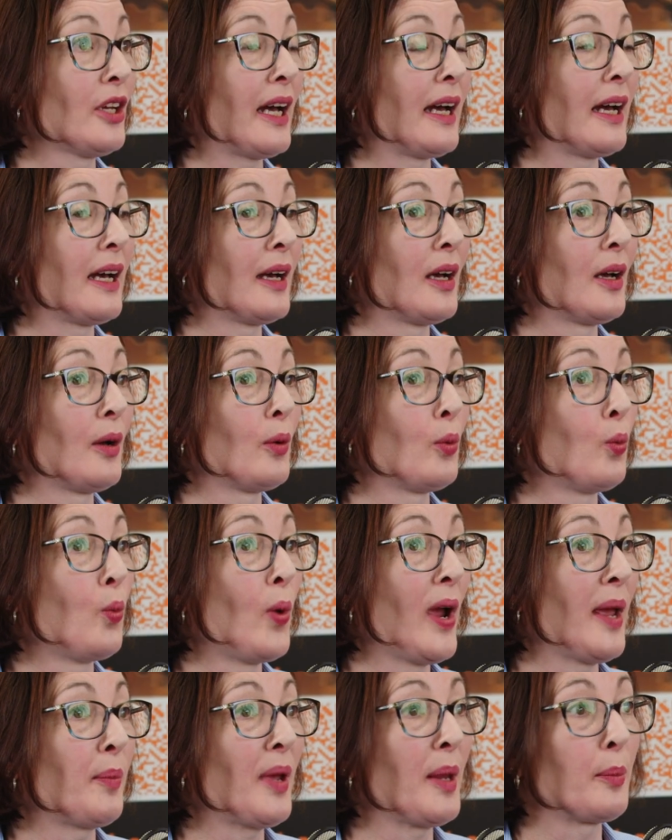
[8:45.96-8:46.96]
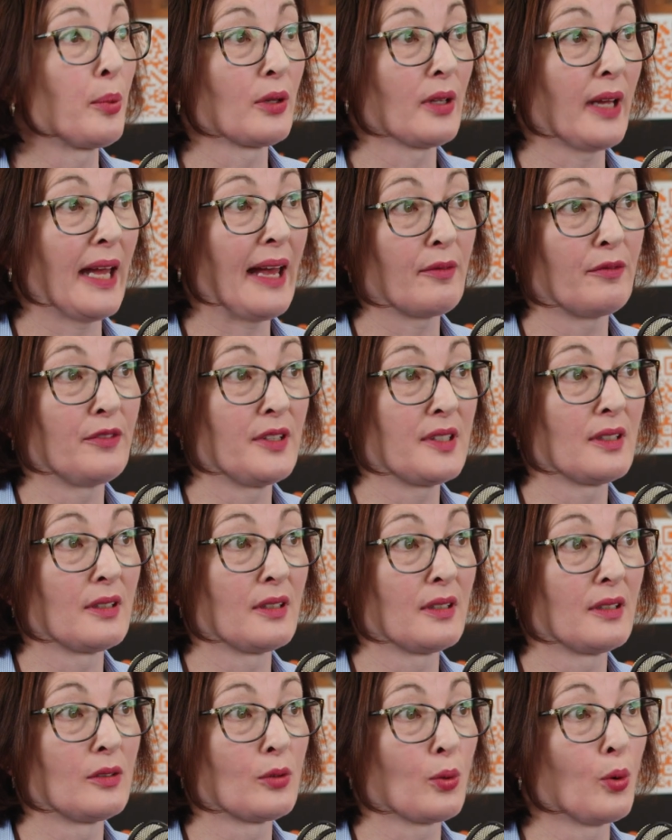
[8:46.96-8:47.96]
where people have
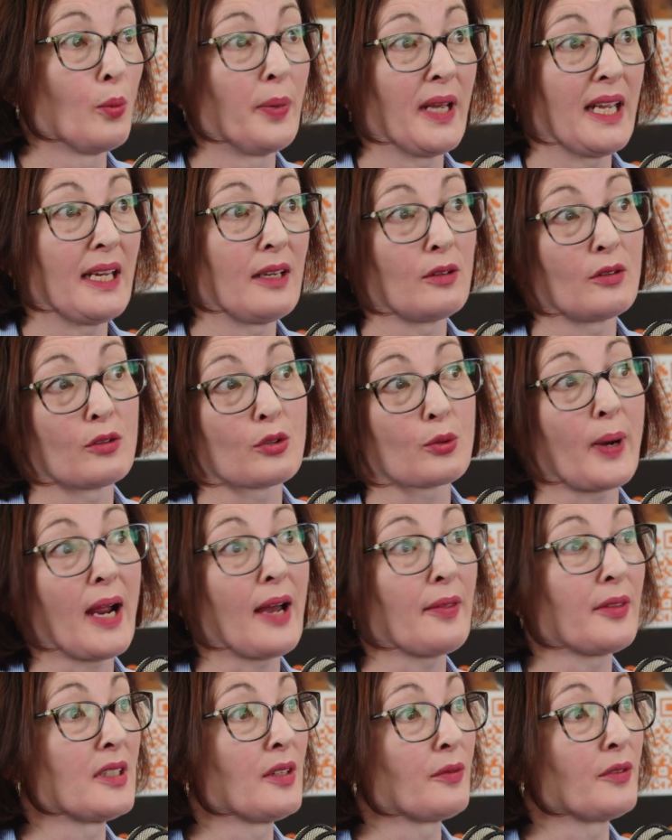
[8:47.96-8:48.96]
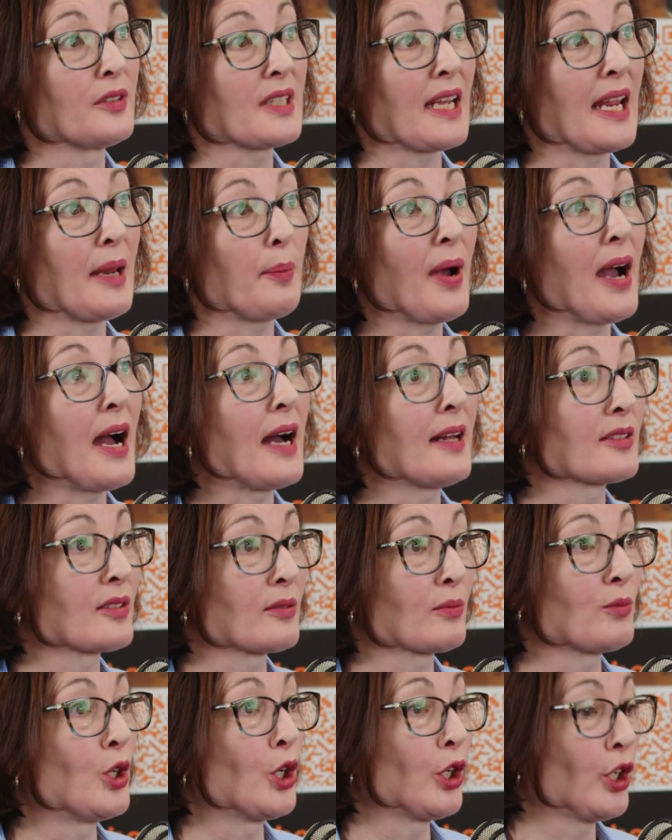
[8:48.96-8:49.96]
visited or been throughout the different day
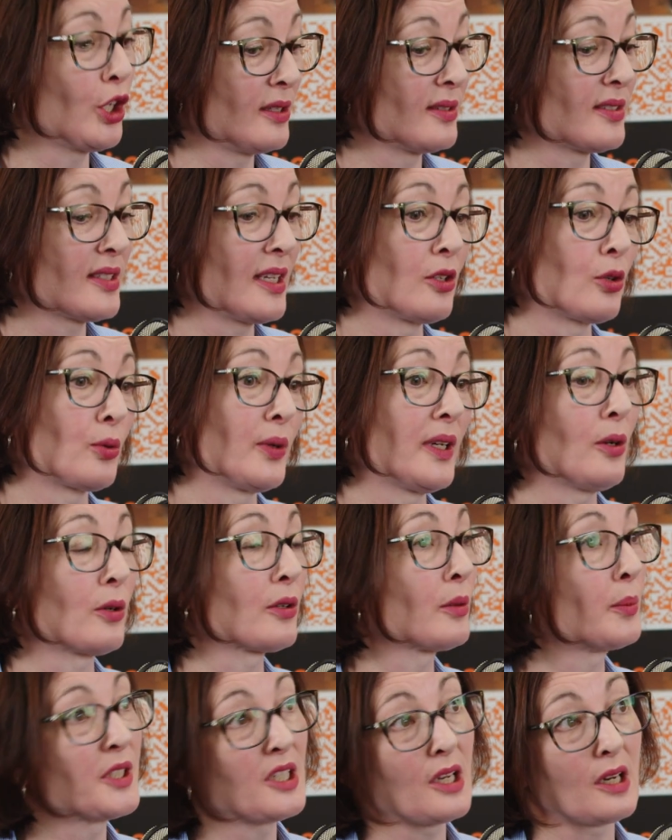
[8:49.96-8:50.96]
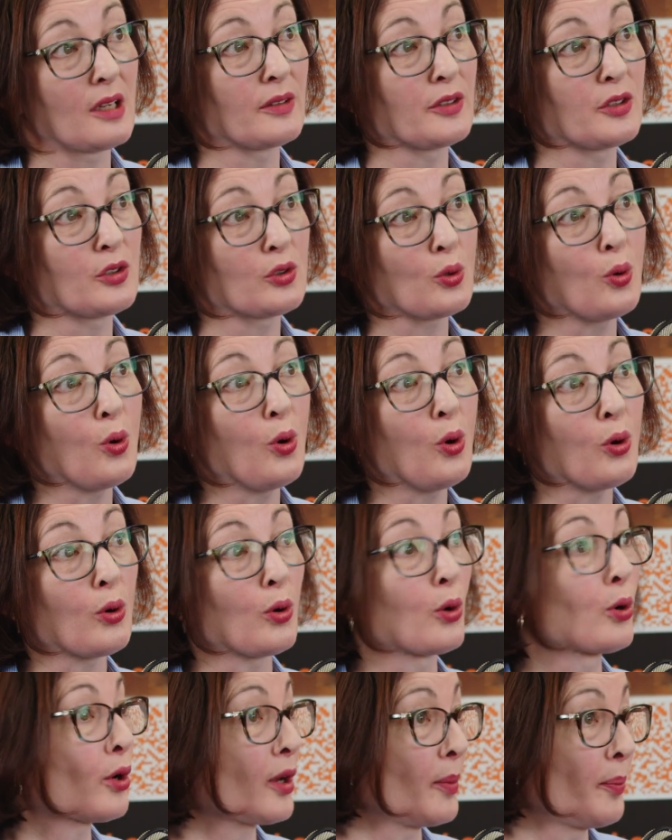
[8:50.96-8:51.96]
parts, you know, you can center in on a particular store
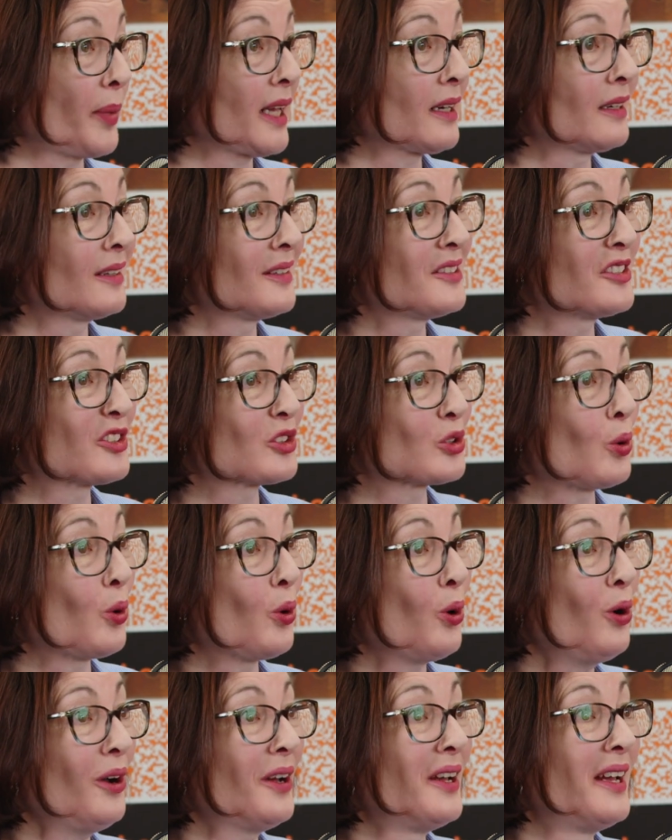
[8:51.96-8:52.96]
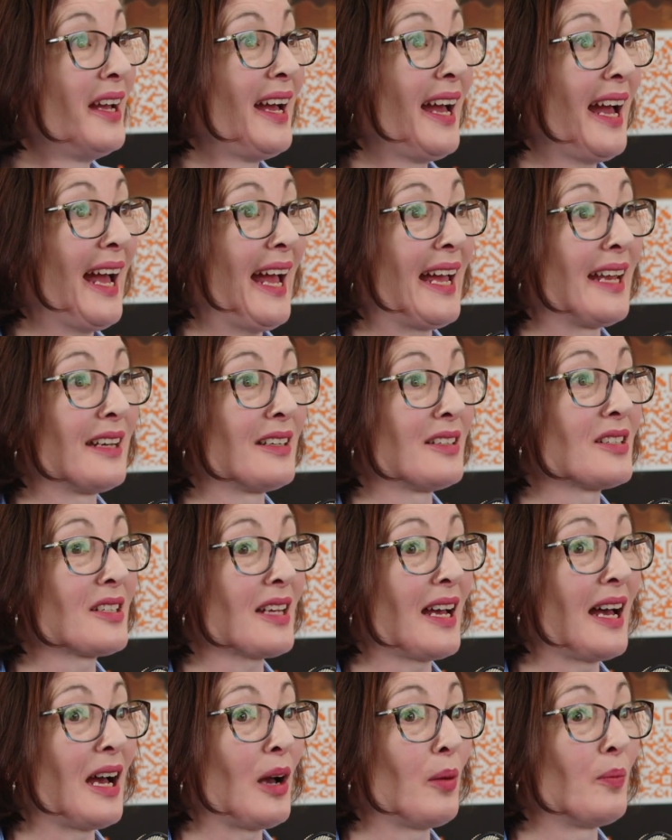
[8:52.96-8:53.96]
or a competitor's store and,
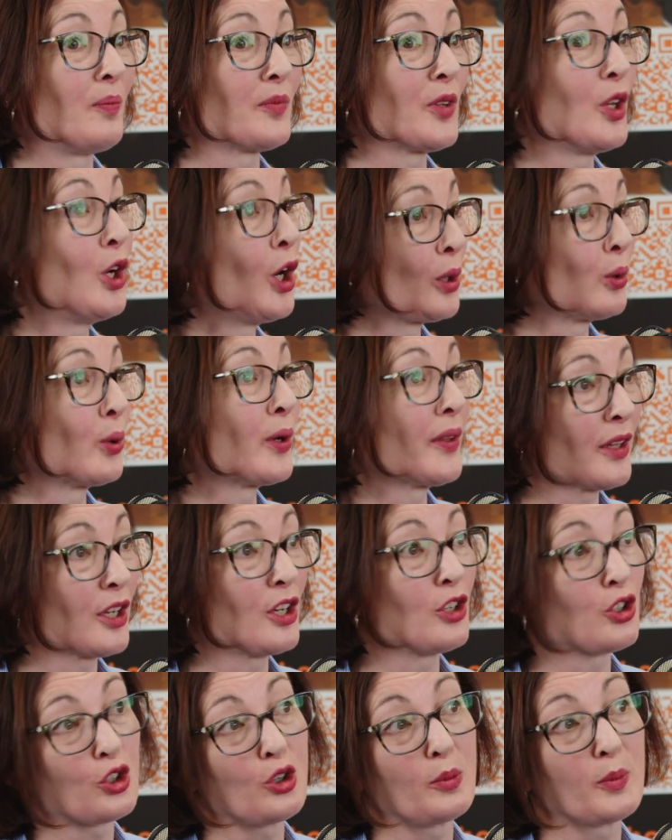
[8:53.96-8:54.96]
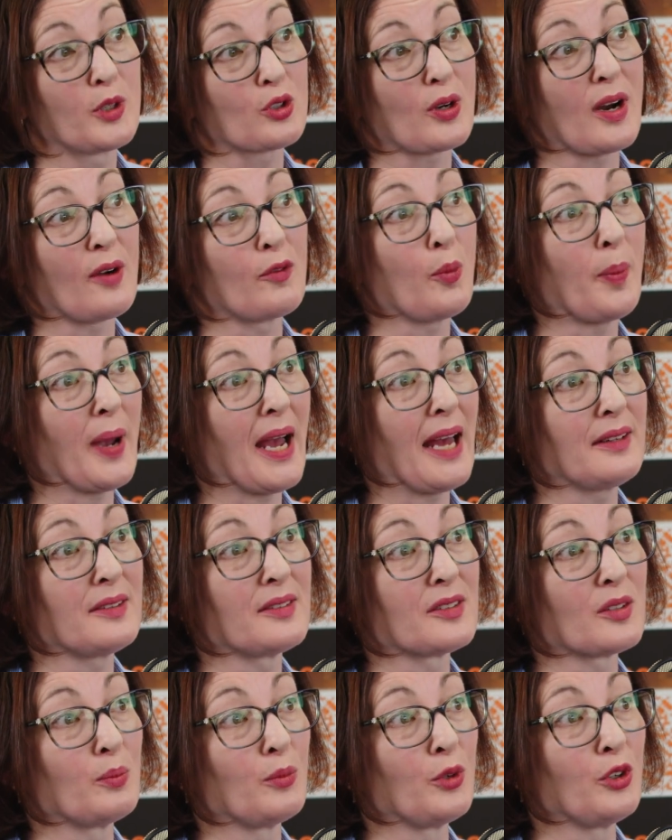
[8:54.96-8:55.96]
you know, look at the consumer travel
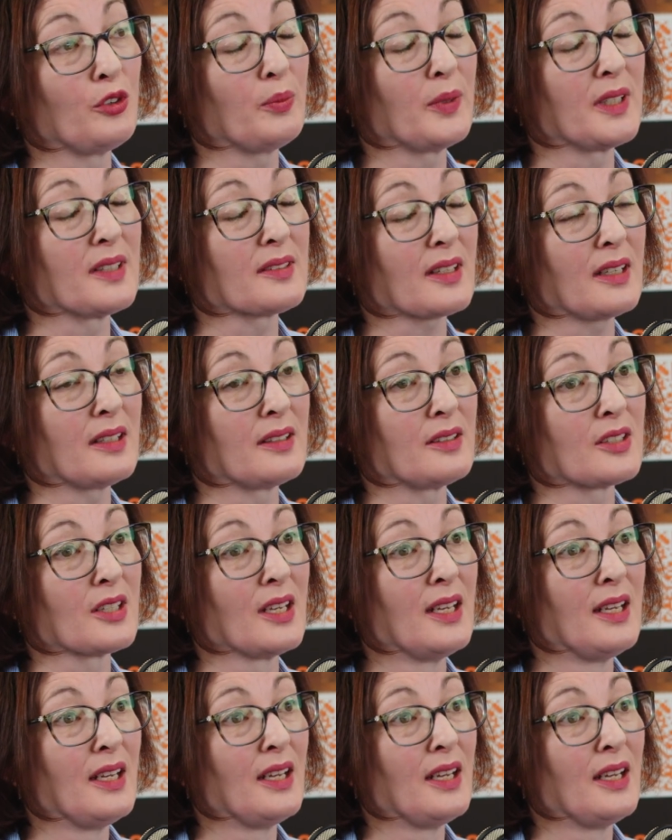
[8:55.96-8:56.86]
patterns and movements. And